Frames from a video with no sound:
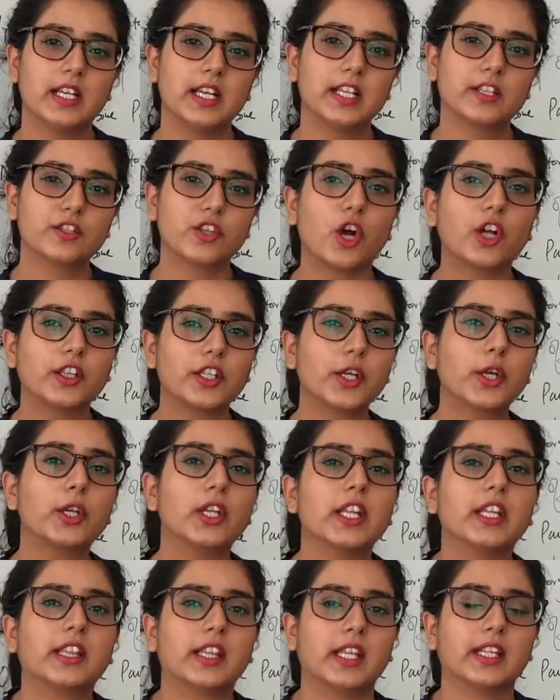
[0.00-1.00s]
is not the
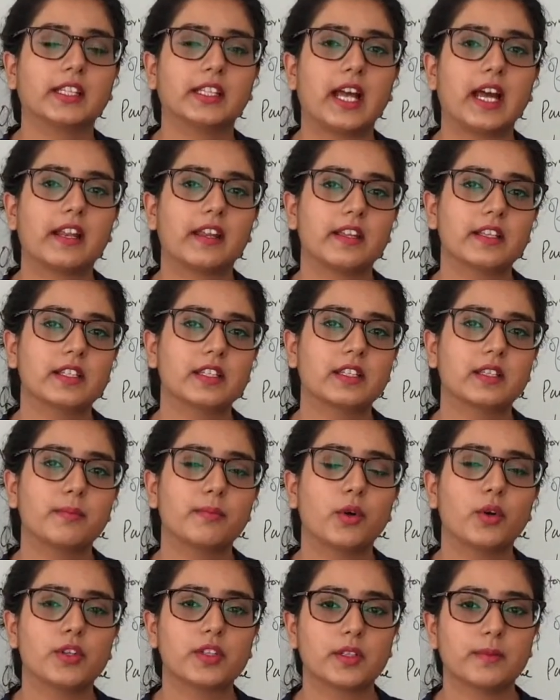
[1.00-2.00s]
only thing that is the
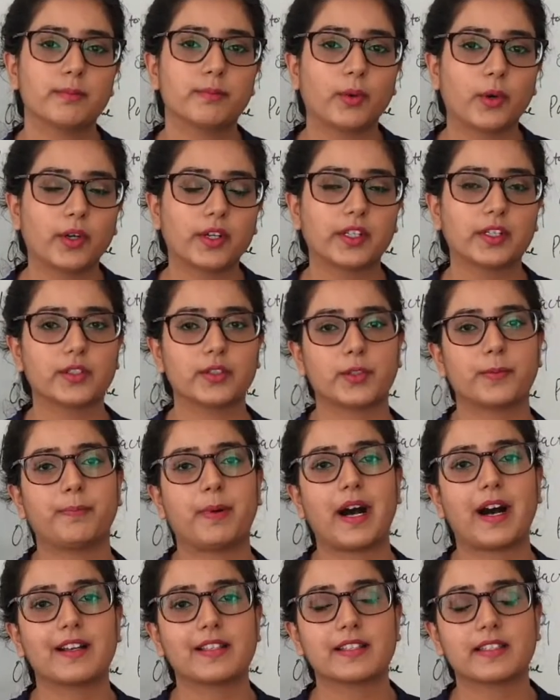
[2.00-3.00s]
most important to
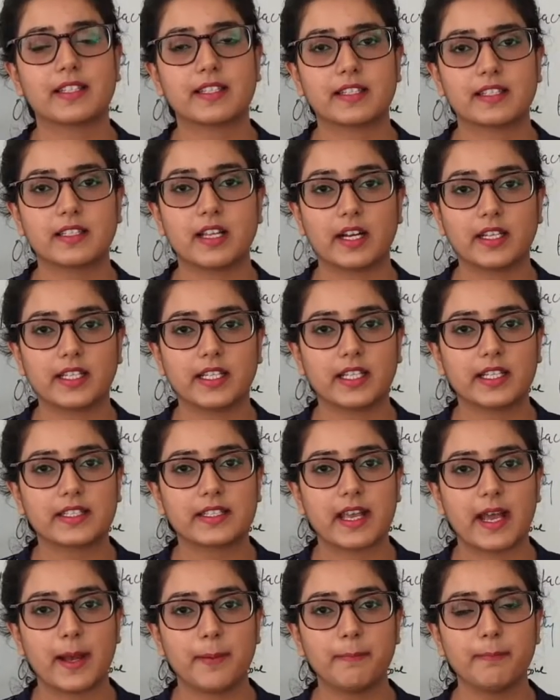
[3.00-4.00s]
pass this NAATI
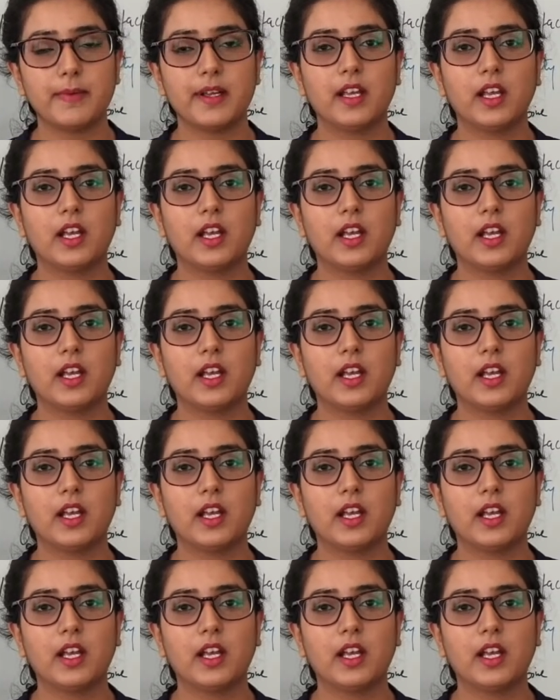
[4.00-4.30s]
exam.